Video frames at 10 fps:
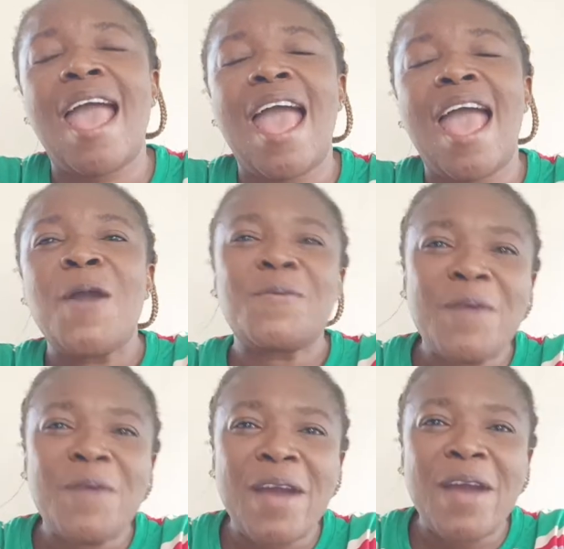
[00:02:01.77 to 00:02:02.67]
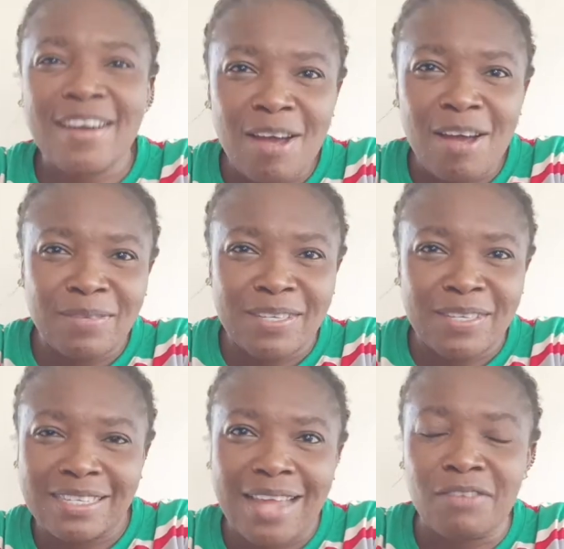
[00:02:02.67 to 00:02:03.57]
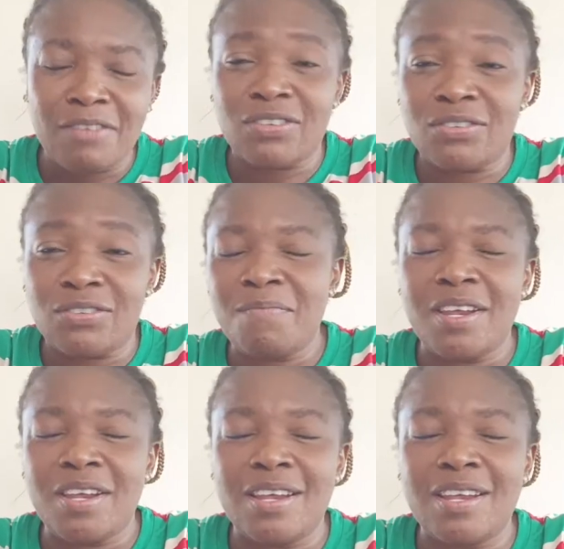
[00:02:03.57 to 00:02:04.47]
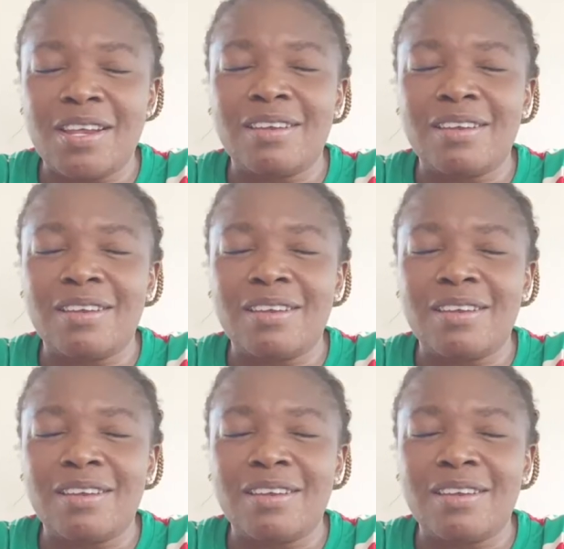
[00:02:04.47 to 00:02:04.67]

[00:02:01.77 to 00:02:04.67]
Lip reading: Welcome to this live streaming.